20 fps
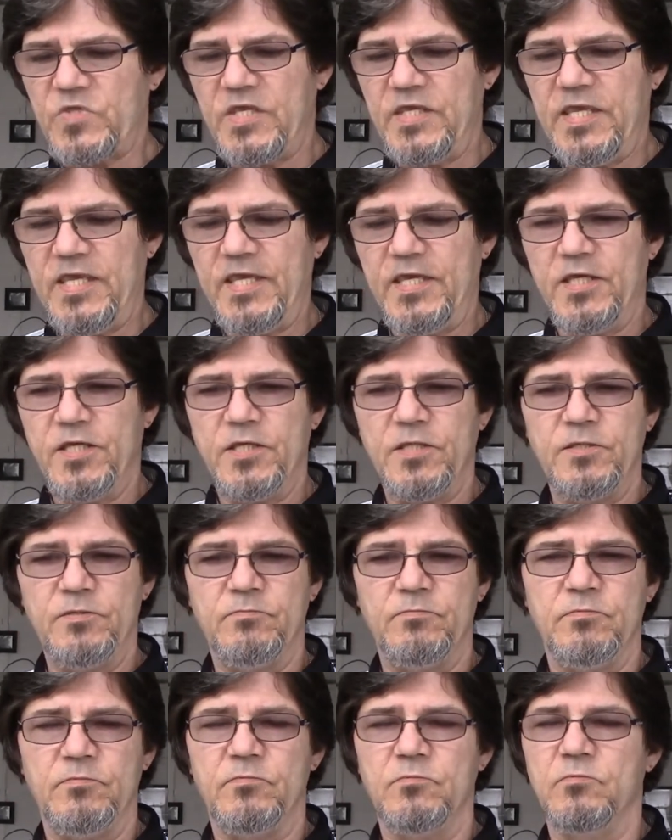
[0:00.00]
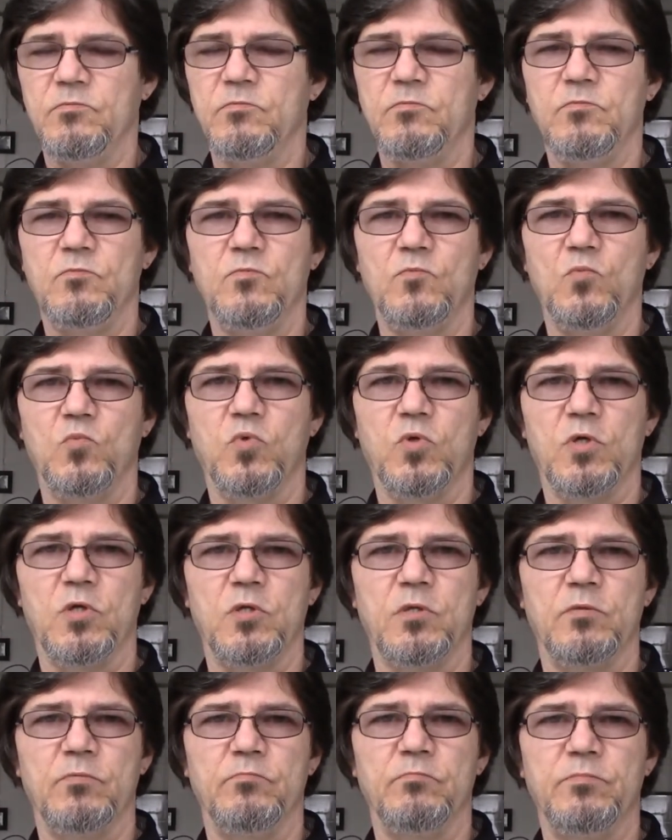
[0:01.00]
And
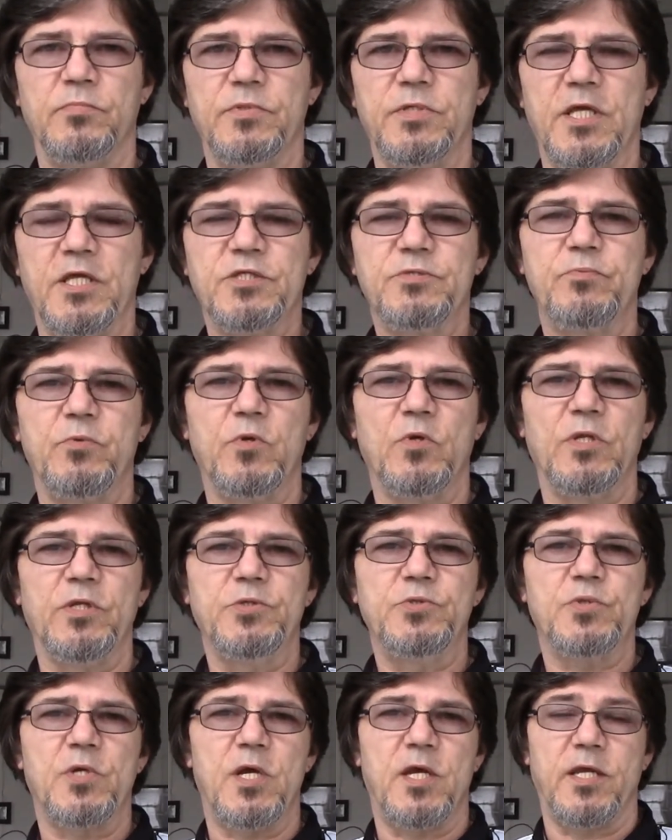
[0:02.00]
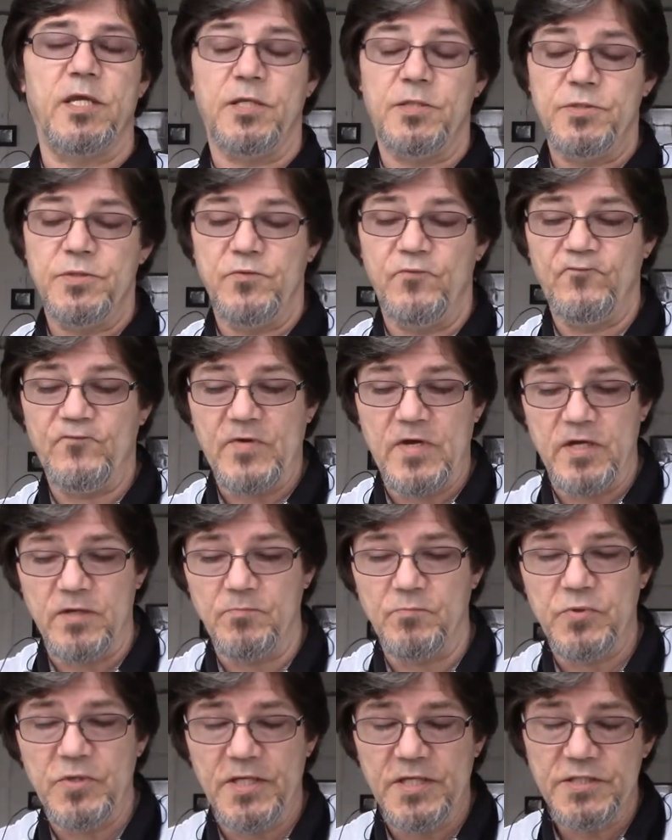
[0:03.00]
we're desperately trying to find
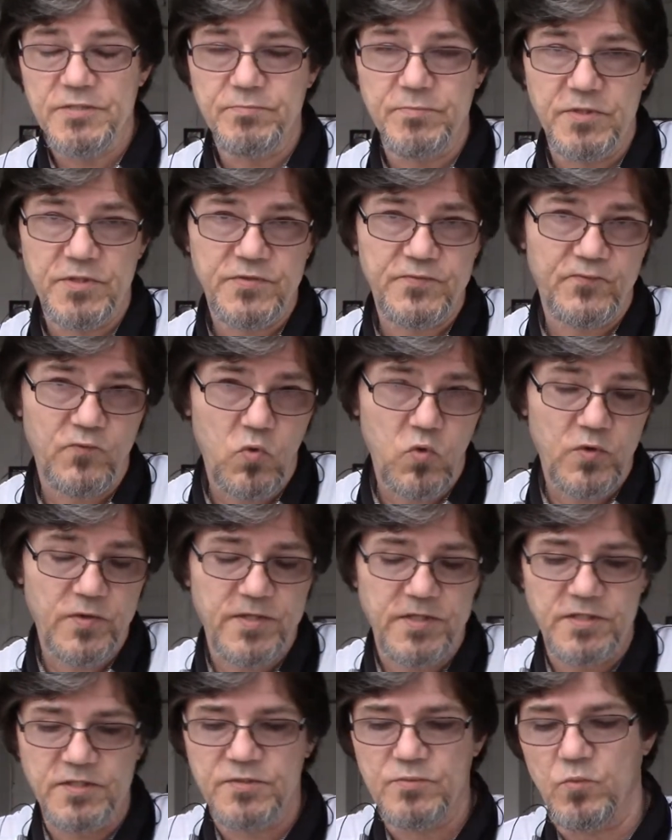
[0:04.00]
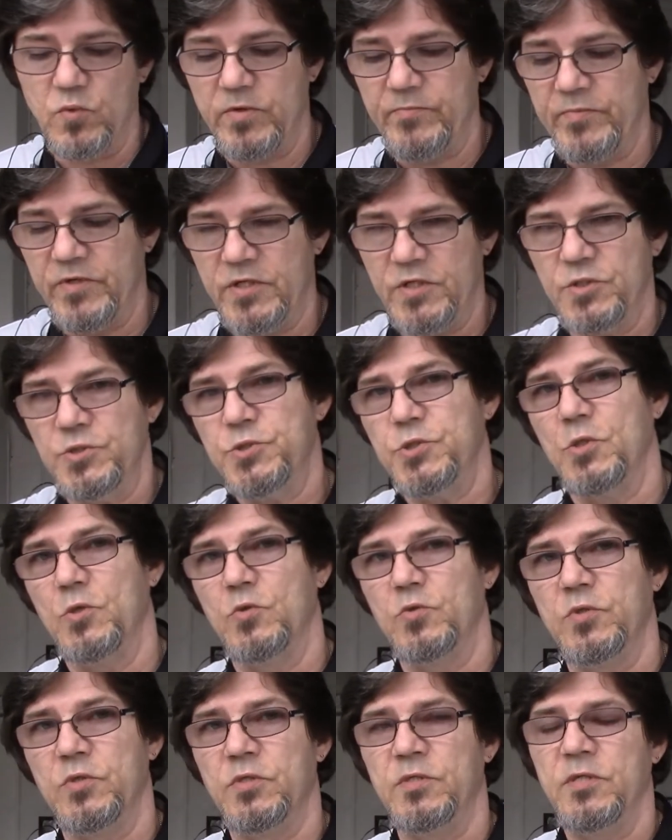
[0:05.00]
placements for these women and
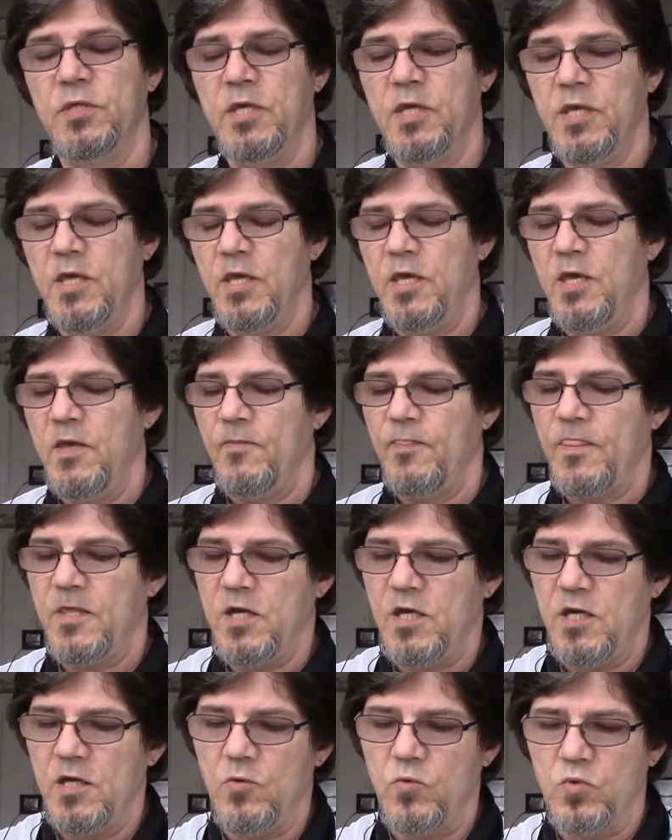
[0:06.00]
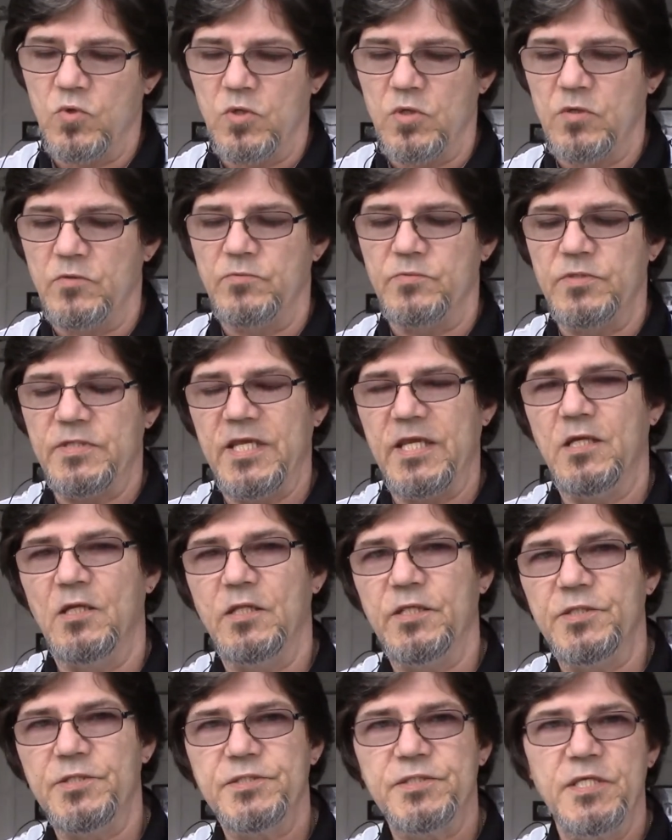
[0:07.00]
children. We're
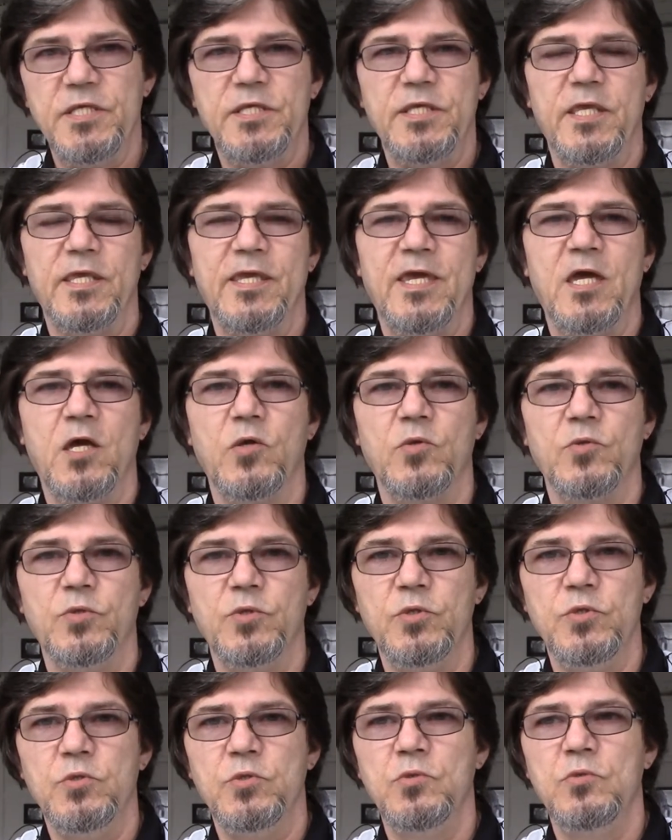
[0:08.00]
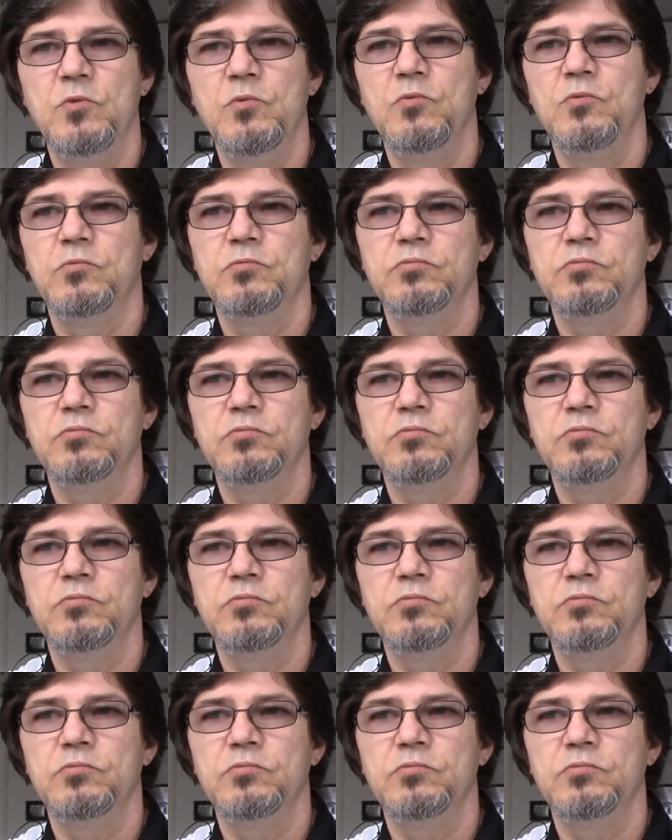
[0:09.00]
daily seeking out new